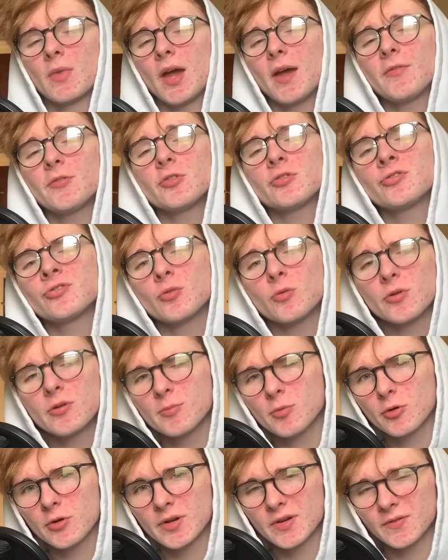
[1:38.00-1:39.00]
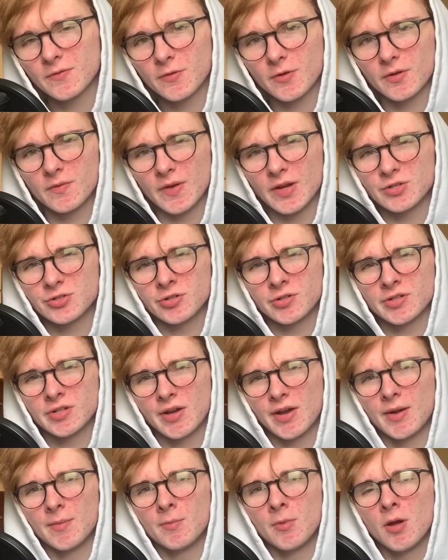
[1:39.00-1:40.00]
After storyboarding for Adventure
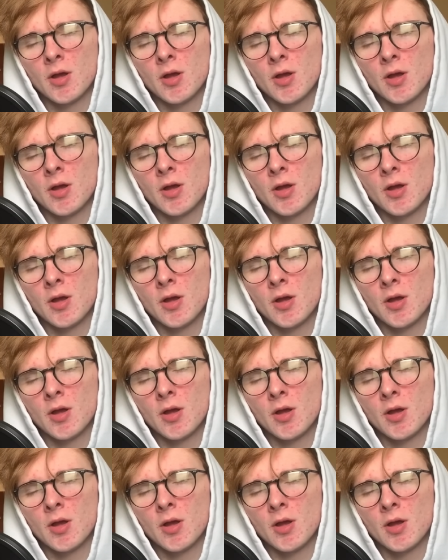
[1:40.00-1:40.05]
Time,